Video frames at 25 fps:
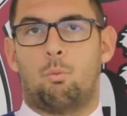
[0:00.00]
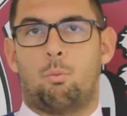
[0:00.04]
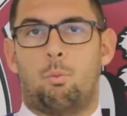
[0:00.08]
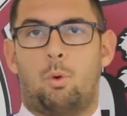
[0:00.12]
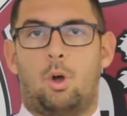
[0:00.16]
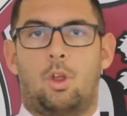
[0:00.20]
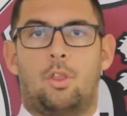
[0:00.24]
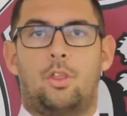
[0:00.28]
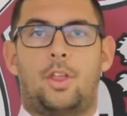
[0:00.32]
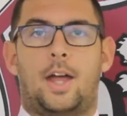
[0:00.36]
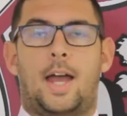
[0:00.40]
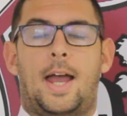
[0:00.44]

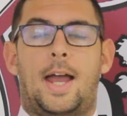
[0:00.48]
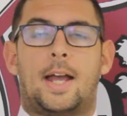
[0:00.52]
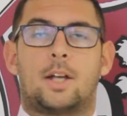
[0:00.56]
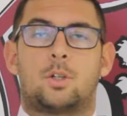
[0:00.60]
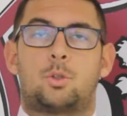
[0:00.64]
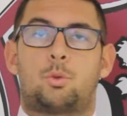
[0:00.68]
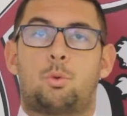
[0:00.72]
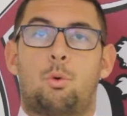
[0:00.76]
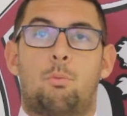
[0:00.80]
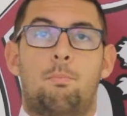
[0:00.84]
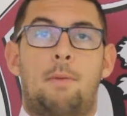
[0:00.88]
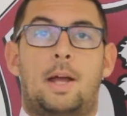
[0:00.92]
what the
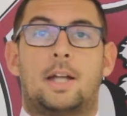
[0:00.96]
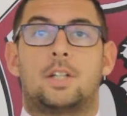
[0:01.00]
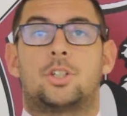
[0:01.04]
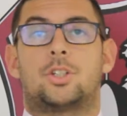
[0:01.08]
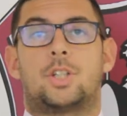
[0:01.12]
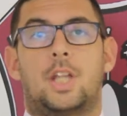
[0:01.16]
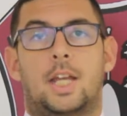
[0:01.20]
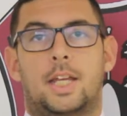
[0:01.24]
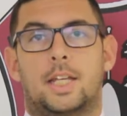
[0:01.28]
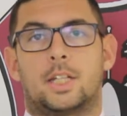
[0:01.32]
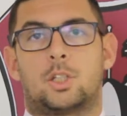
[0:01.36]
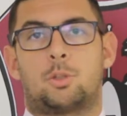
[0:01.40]
actual
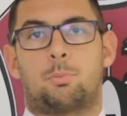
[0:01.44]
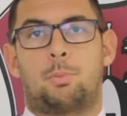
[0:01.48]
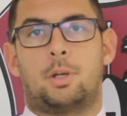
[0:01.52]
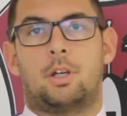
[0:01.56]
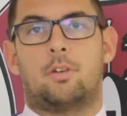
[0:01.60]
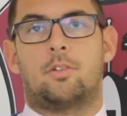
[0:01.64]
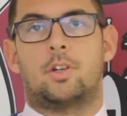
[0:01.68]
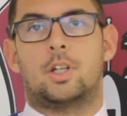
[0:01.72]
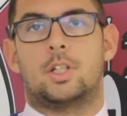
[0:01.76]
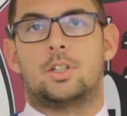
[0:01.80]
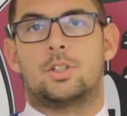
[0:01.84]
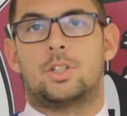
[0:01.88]
match day
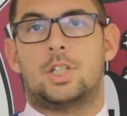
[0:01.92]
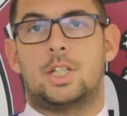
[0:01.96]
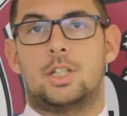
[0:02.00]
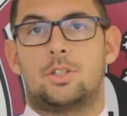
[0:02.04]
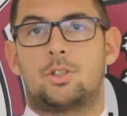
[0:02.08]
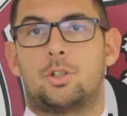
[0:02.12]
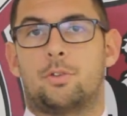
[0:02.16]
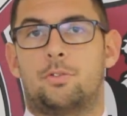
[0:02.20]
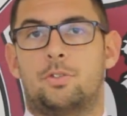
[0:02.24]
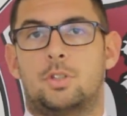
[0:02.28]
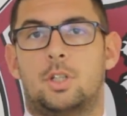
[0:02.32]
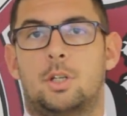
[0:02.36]
experience
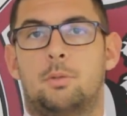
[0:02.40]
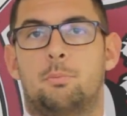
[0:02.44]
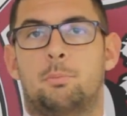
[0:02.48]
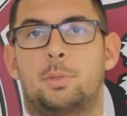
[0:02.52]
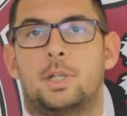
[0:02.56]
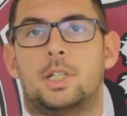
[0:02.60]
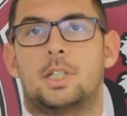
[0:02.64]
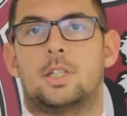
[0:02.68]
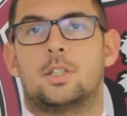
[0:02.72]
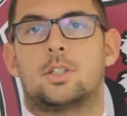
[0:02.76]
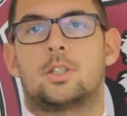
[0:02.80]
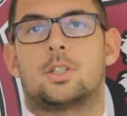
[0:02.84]
is of sin
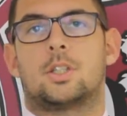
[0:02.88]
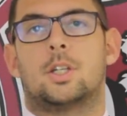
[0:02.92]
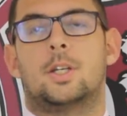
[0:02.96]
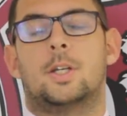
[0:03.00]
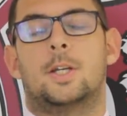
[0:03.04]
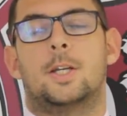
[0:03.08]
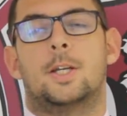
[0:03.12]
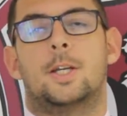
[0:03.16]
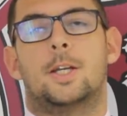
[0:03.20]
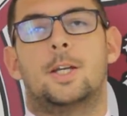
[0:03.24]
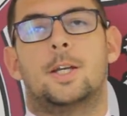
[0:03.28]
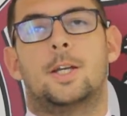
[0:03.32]
bins,
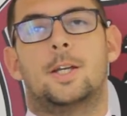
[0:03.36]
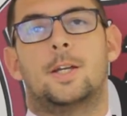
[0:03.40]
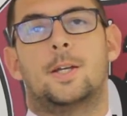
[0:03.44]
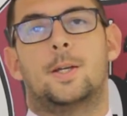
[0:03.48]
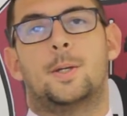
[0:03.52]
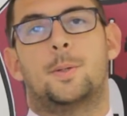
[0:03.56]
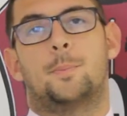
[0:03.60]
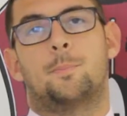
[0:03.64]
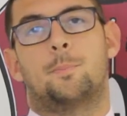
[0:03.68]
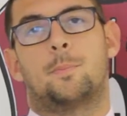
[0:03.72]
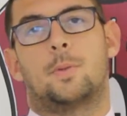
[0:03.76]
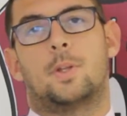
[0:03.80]

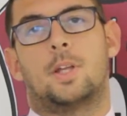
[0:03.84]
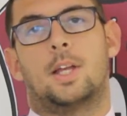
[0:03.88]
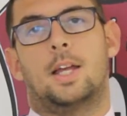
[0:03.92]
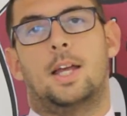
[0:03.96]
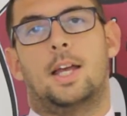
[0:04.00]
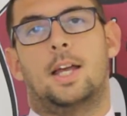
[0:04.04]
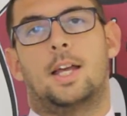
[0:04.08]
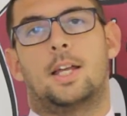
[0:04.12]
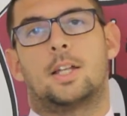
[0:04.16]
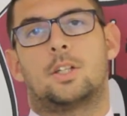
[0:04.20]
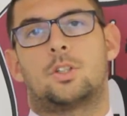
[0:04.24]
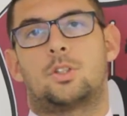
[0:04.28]

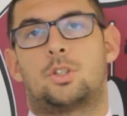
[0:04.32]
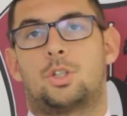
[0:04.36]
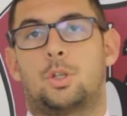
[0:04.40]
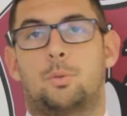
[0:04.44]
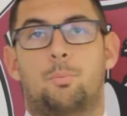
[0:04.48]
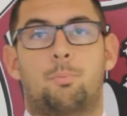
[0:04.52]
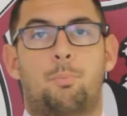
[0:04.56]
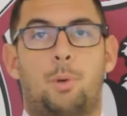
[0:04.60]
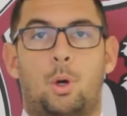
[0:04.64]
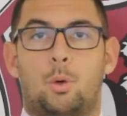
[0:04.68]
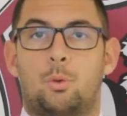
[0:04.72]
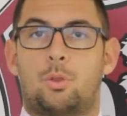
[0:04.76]

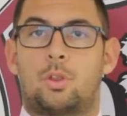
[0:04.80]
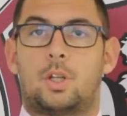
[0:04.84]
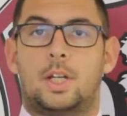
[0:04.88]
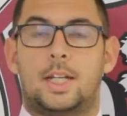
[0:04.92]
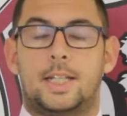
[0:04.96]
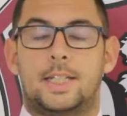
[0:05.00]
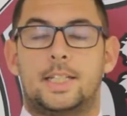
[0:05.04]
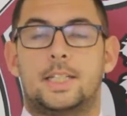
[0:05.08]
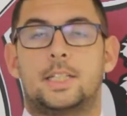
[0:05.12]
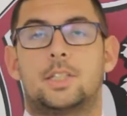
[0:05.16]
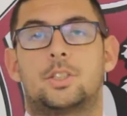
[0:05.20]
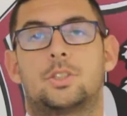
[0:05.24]
to both
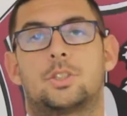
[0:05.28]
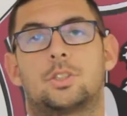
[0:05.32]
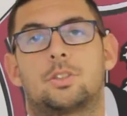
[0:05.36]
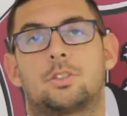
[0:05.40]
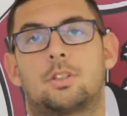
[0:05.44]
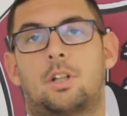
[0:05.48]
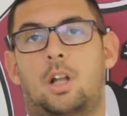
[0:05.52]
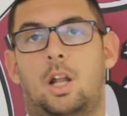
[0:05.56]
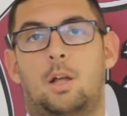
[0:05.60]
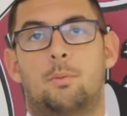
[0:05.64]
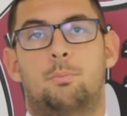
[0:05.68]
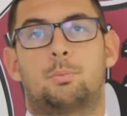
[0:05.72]
leagues,
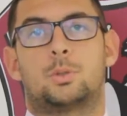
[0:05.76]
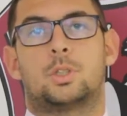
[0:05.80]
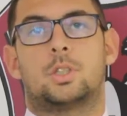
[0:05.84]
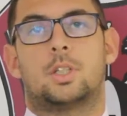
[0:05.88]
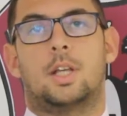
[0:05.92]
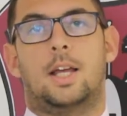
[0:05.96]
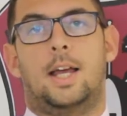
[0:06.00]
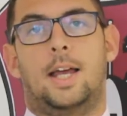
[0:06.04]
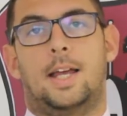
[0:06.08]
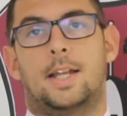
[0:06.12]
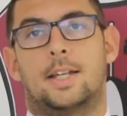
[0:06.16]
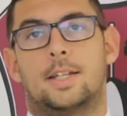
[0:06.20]

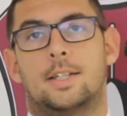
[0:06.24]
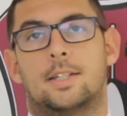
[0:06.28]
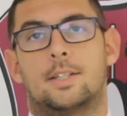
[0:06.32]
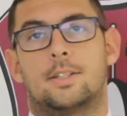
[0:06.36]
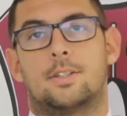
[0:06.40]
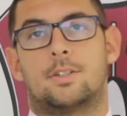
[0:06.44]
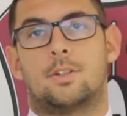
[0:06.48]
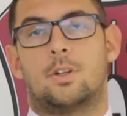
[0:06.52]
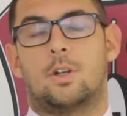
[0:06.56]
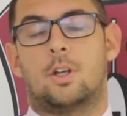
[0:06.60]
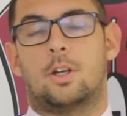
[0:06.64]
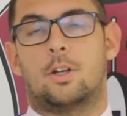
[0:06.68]
clubs,
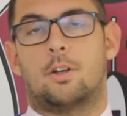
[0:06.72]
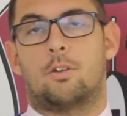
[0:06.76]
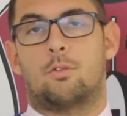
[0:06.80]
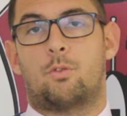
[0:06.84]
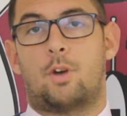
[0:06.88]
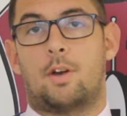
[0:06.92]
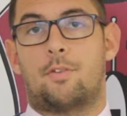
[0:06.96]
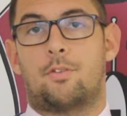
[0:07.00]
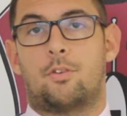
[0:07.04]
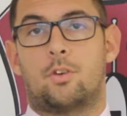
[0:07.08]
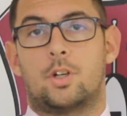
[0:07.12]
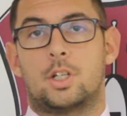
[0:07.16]
and
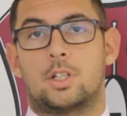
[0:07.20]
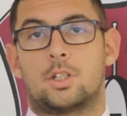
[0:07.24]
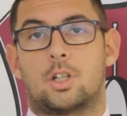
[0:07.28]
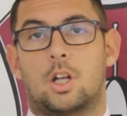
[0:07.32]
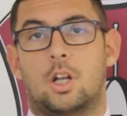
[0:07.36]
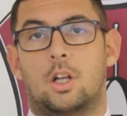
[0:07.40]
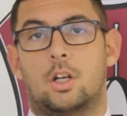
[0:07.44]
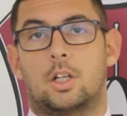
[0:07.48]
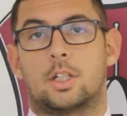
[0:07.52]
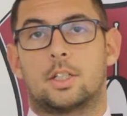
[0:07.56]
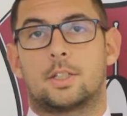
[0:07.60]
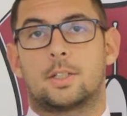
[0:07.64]
referees
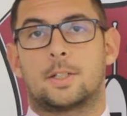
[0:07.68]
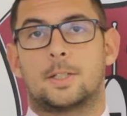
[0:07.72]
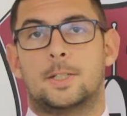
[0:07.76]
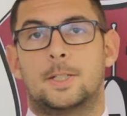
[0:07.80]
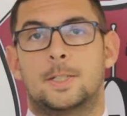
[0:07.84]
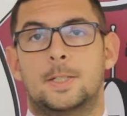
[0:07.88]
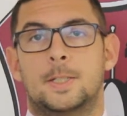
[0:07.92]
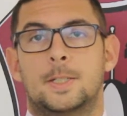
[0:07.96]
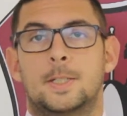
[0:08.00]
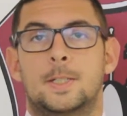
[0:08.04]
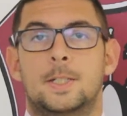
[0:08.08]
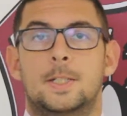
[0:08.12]
alike.
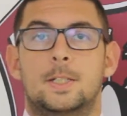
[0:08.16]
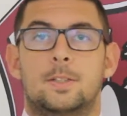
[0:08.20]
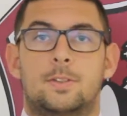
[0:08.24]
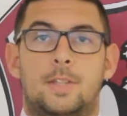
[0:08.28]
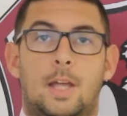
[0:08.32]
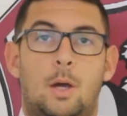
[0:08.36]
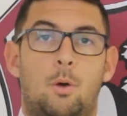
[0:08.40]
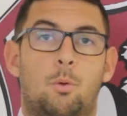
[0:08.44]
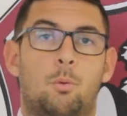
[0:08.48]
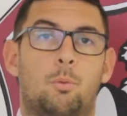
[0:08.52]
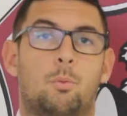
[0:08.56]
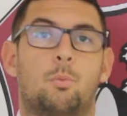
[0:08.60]

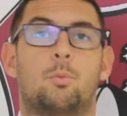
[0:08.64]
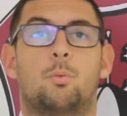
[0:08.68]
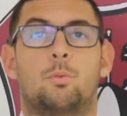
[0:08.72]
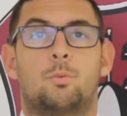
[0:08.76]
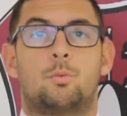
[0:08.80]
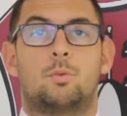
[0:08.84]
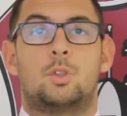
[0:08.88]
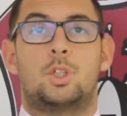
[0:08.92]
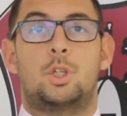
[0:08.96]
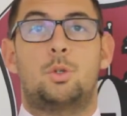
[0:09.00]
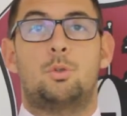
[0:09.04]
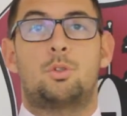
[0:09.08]

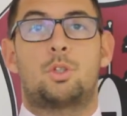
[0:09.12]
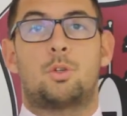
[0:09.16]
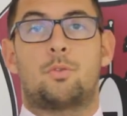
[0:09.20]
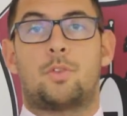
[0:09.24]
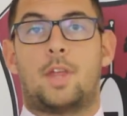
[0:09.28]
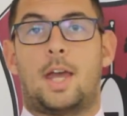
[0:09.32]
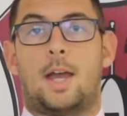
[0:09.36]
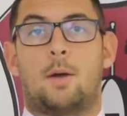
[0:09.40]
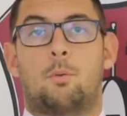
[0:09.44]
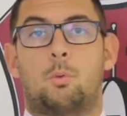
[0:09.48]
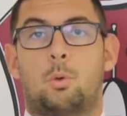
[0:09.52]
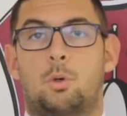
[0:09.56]
News of
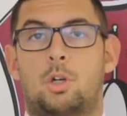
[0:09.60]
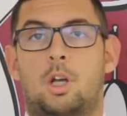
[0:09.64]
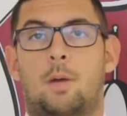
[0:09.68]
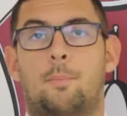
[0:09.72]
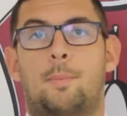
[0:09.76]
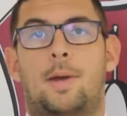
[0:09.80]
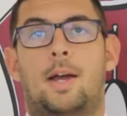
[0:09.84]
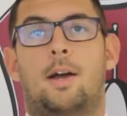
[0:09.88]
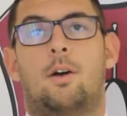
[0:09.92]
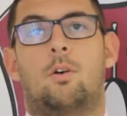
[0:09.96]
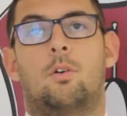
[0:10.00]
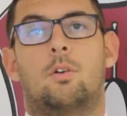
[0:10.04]
that will
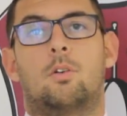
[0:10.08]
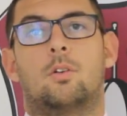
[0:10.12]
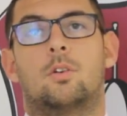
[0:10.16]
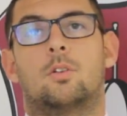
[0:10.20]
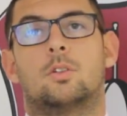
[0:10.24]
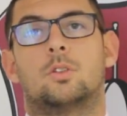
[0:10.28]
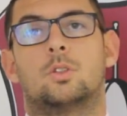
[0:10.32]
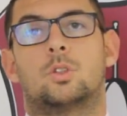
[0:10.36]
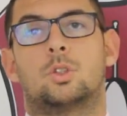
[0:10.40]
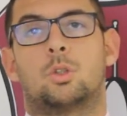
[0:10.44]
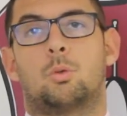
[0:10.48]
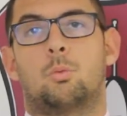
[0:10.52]
come out
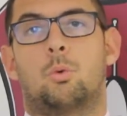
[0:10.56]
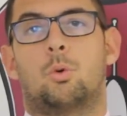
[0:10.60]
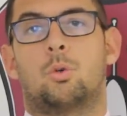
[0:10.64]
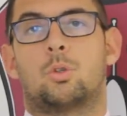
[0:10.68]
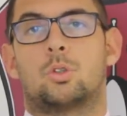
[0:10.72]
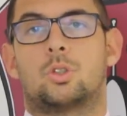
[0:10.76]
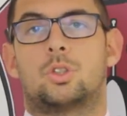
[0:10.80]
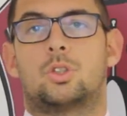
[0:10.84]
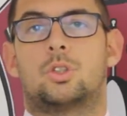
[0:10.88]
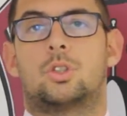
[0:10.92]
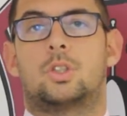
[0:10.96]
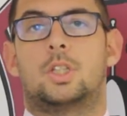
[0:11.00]

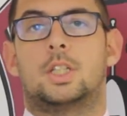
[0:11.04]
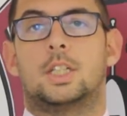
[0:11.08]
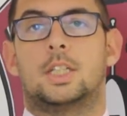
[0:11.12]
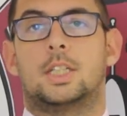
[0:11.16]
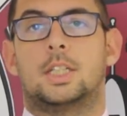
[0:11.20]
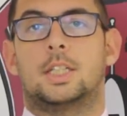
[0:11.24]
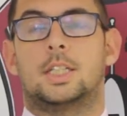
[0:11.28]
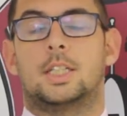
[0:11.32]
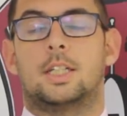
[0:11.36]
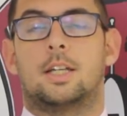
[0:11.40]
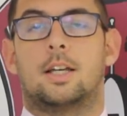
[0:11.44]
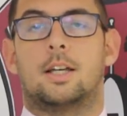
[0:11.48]
towards
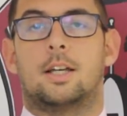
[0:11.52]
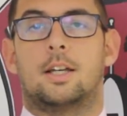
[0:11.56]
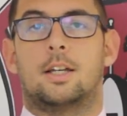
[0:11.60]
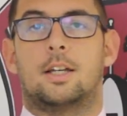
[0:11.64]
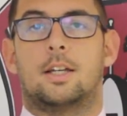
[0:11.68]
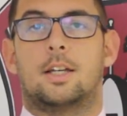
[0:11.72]
the